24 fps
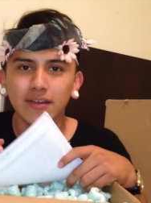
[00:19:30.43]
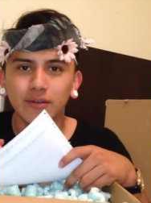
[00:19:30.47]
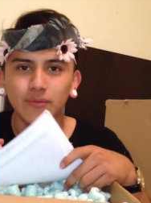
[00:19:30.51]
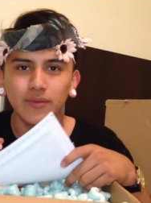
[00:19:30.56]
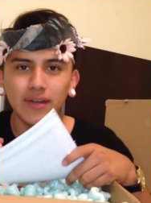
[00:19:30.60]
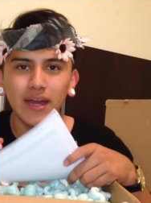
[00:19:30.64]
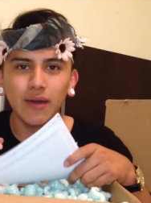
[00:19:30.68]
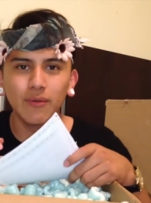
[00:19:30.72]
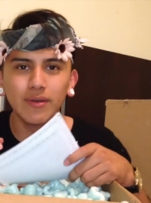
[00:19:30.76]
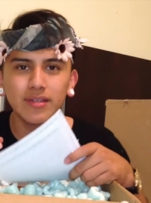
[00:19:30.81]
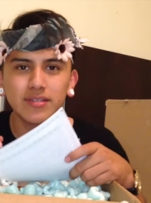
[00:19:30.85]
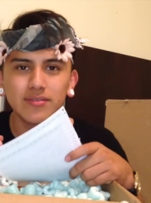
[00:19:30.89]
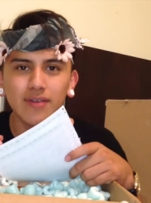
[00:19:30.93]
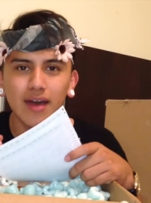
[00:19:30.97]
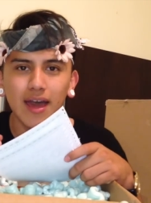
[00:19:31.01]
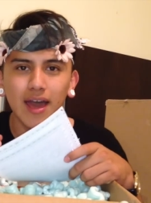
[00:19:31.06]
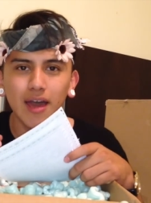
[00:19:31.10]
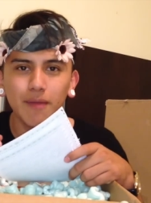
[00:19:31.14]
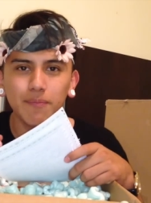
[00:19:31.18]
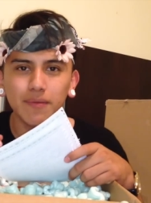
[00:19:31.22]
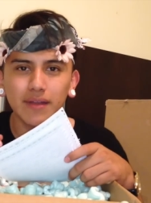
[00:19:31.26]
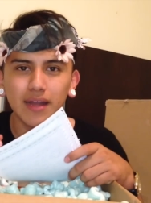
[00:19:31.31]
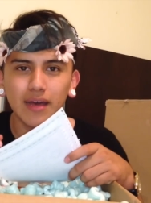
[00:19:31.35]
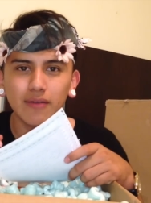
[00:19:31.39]
When I went to
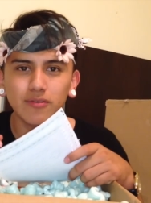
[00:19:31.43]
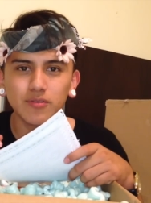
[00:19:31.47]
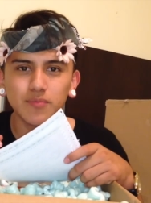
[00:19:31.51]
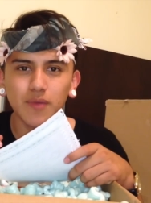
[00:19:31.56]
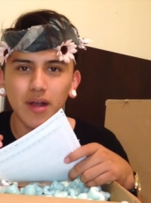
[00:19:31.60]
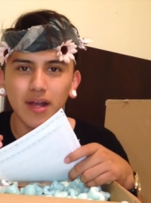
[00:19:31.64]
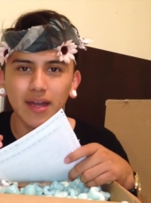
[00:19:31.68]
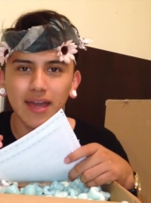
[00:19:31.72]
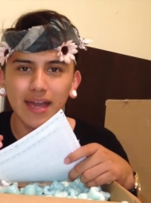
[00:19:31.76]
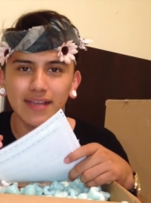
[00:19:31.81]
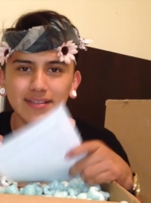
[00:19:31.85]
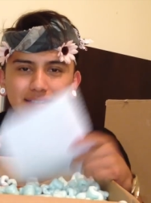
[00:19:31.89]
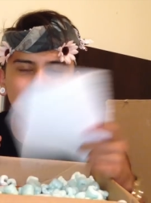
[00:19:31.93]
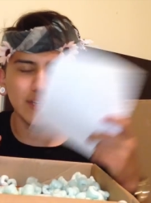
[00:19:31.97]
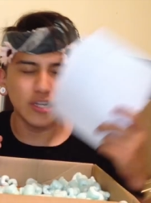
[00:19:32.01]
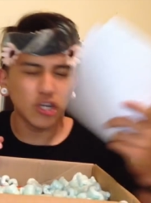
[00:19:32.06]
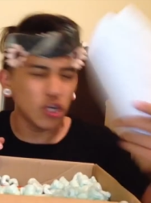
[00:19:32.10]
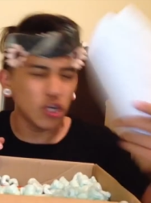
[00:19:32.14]
IHOP and I was broadcasting,